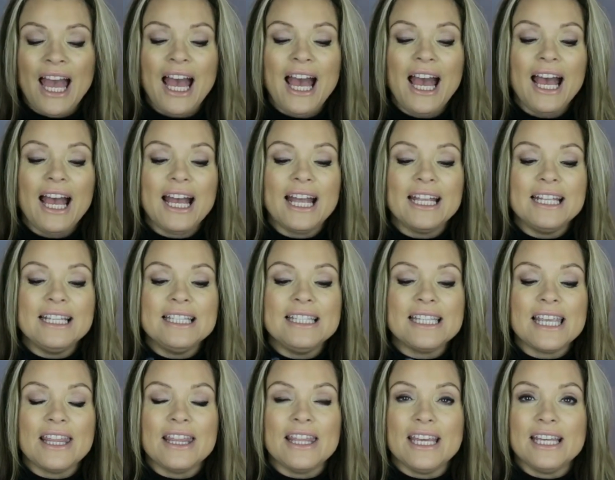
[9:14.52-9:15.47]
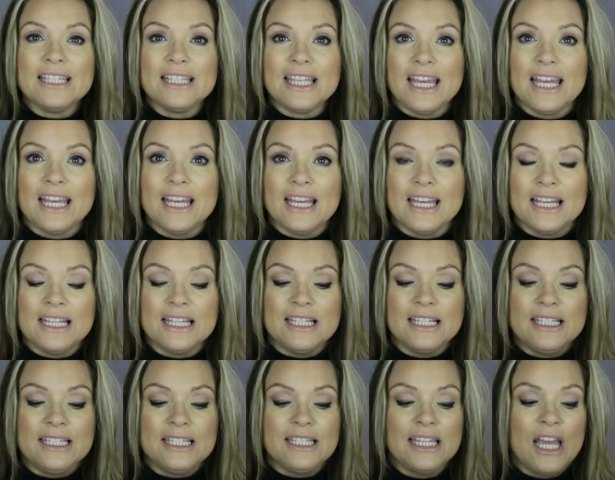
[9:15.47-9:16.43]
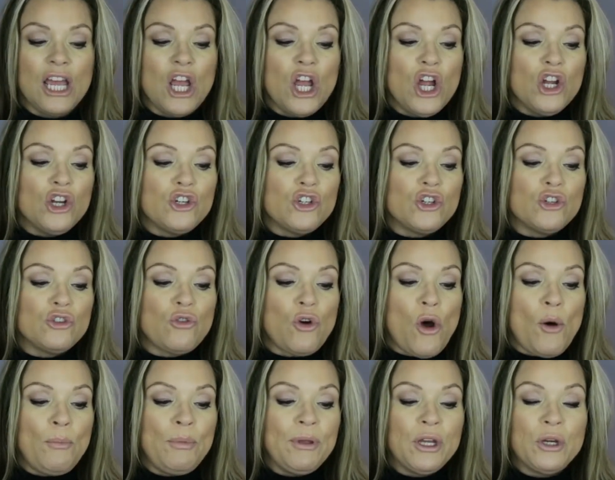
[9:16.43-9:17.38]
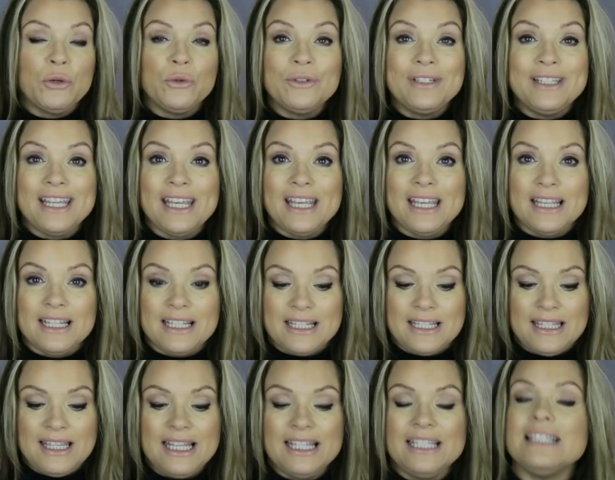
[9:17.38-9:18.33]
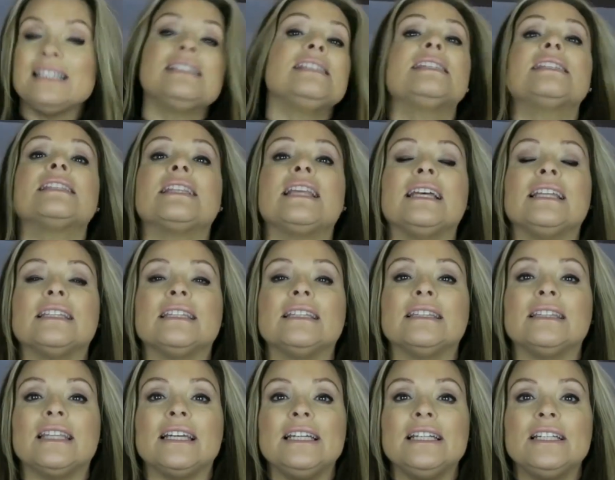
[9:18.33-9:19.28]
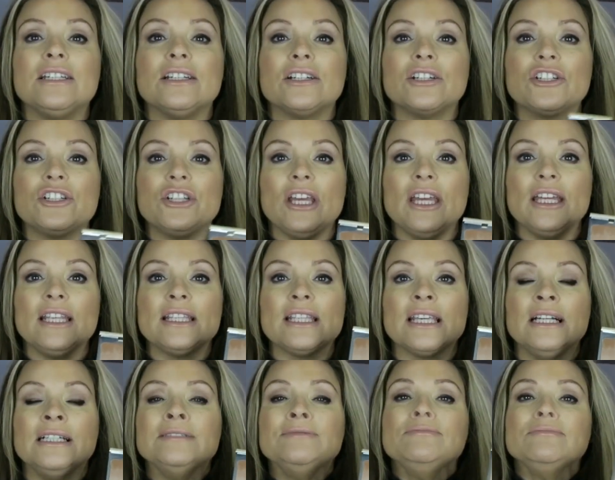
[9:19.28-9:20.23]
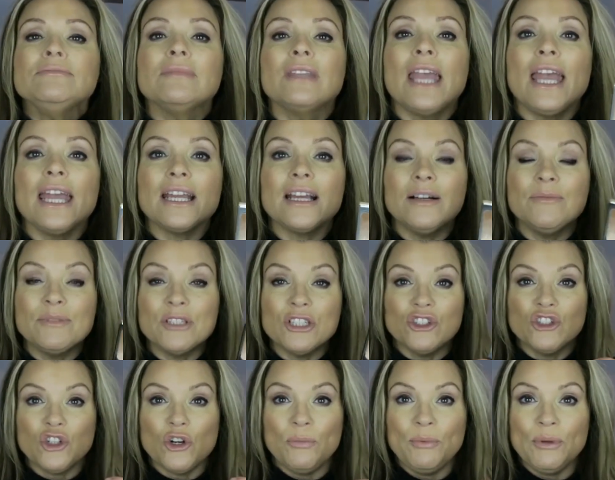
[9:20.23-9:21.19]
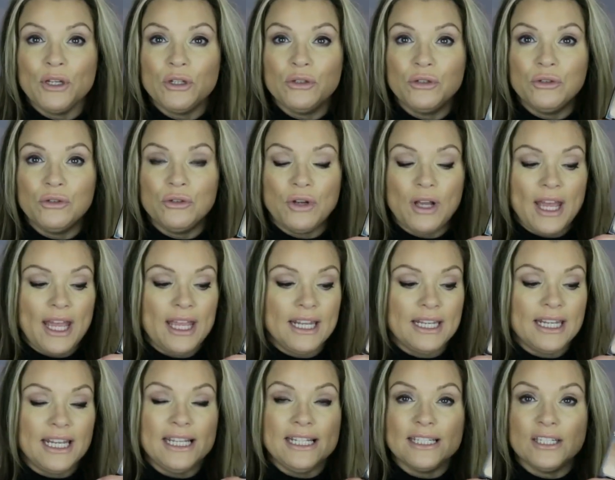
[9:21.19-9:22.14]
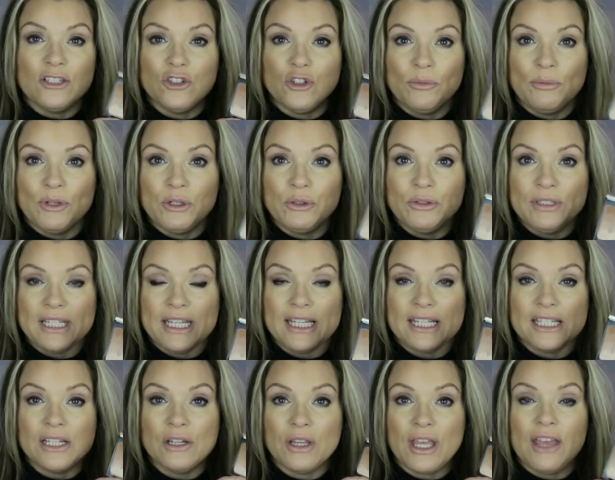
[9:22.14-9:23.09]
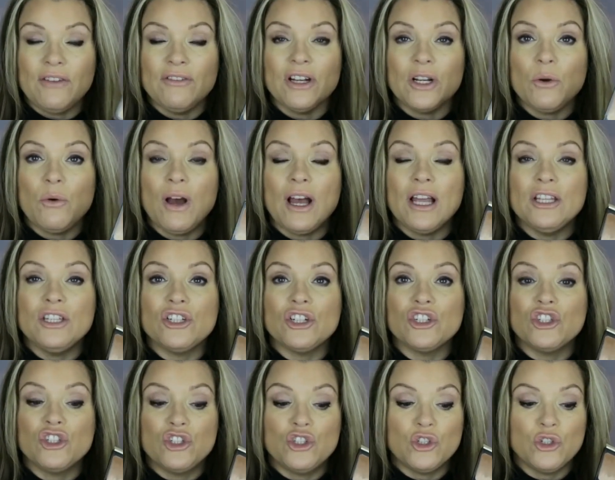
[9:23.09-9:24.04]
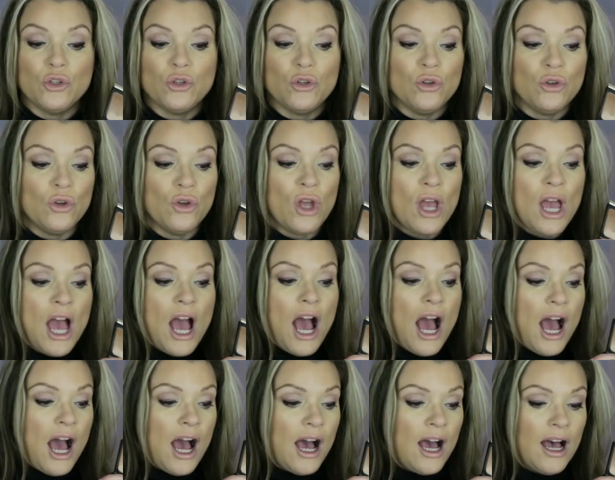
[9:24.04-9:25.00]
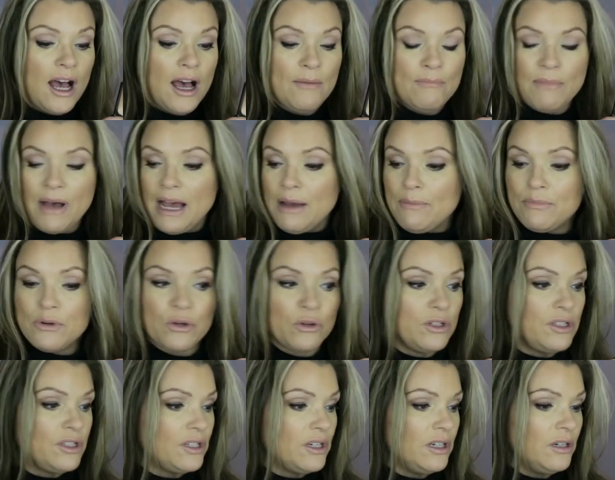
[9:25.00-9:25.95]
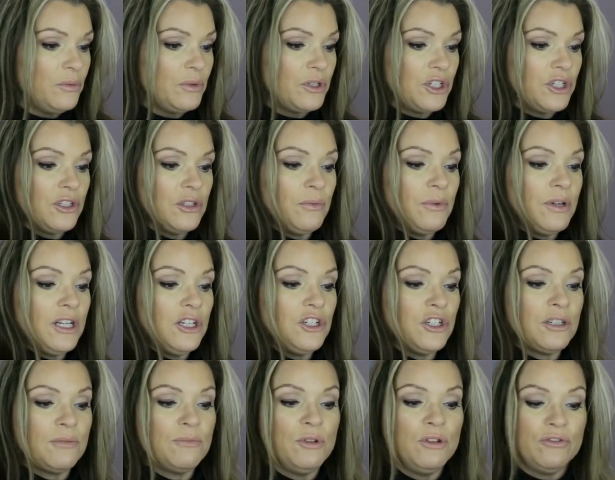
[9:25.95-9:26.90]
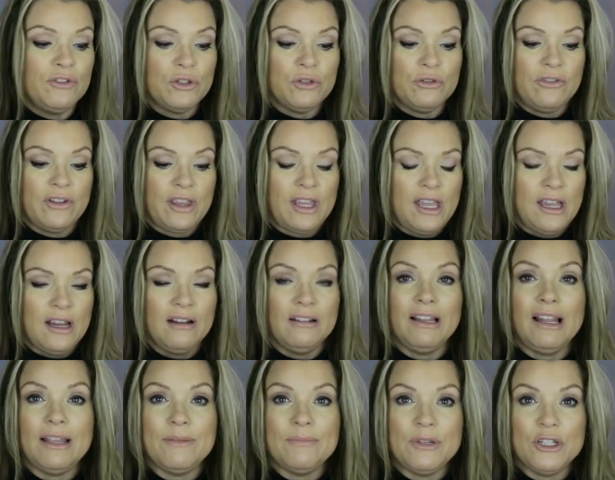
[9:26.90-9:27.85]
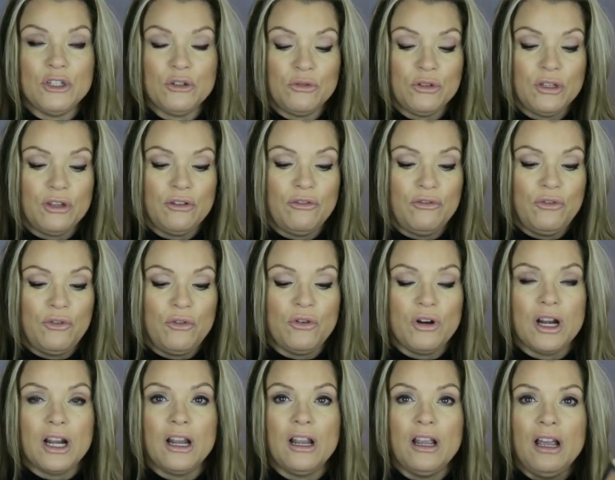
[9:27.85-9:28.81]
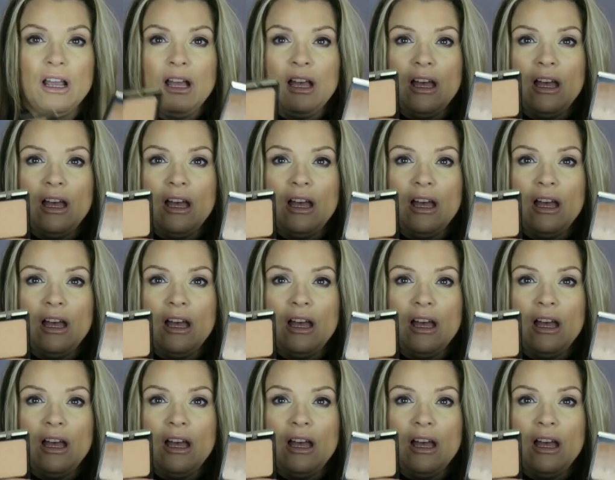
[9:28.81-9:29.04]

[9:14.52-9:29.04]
and this is Tropical Days. This is the slightly lighter shade. It comes in Tropical Nights and Tropical Days. Now Kevyn Aucoin does do a matte bronzer, which is the one I just moved over there. Let me show you for